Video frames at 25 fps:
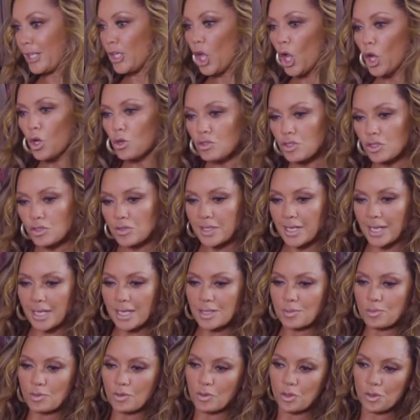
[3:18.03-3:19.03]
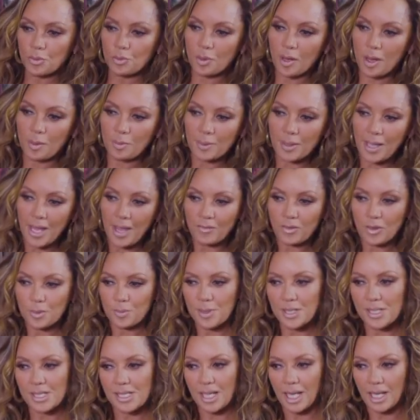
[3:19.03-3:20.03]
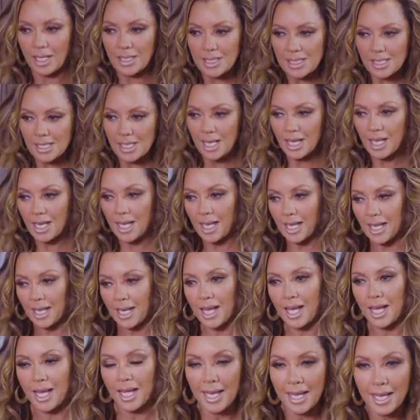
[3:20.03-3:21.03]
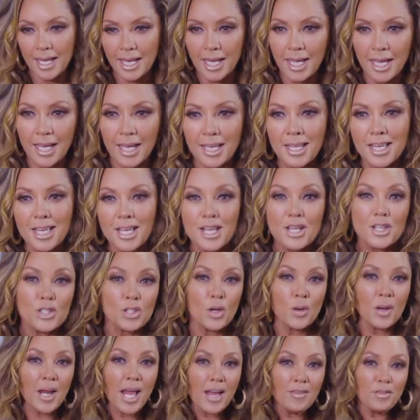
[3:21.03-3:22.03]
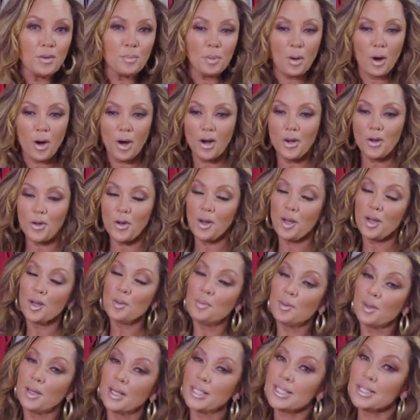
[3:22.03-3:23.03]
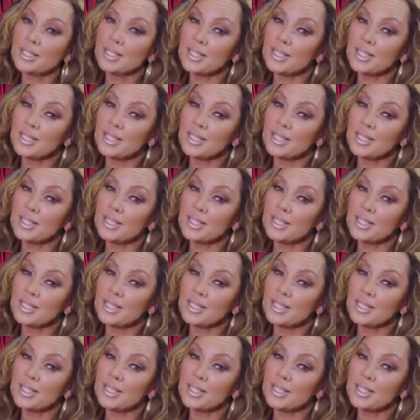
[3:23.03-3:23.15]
go-to dance move would probably have to be salsa, and I uh, don't have a partner, but